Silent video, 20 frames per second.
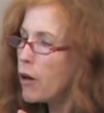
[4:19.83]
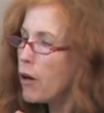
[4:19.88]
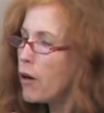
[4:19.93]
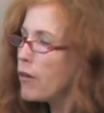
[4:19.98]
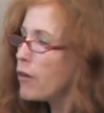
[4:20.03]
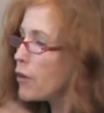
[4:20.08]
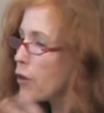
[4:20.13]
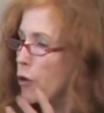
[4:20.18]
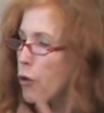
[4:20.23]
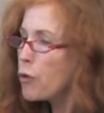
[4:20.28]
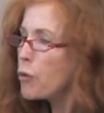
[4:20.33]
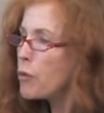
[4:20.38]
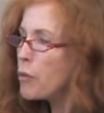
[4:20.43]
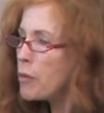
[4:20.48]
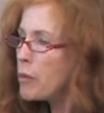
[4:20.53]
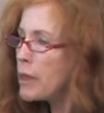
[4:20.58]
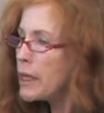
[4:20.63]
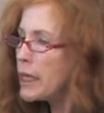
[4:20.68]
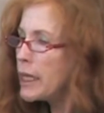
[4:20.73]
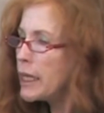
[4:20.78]
of a
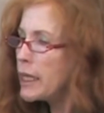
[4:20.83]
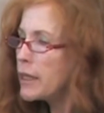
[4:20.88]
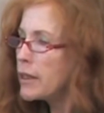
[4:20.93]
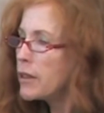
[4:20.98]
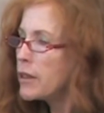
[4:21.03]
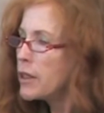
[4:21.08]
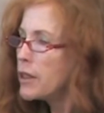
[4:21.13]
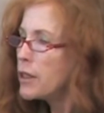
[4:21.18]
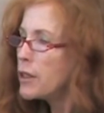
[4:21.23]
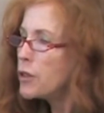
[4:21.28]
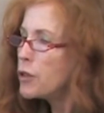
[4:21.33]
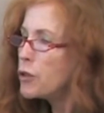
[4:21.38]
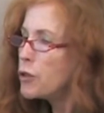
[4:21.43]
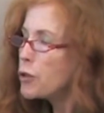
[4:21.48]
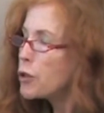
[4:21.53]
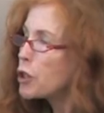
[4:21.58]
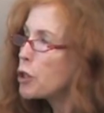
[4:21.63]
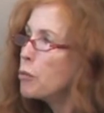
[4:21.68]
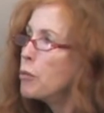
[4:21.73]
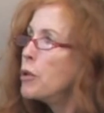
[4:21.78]
human being
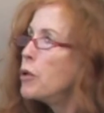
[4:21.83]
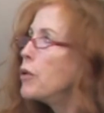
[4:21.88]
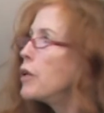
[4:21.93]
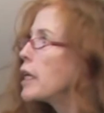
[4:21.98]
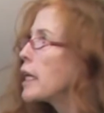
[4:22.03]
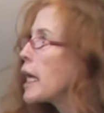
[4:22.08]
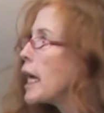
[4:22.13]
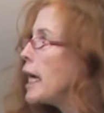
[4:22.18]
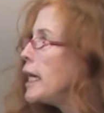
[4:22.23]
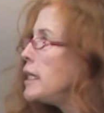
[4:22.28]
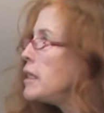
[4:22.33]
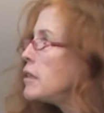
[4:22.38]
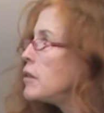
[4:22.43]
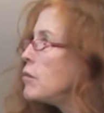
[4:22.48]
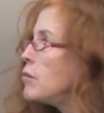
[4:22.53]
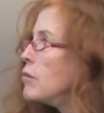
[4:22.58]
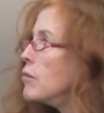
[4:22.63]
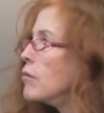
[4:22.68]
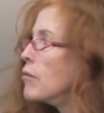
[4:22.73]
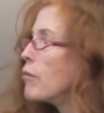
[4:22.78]
to communicate.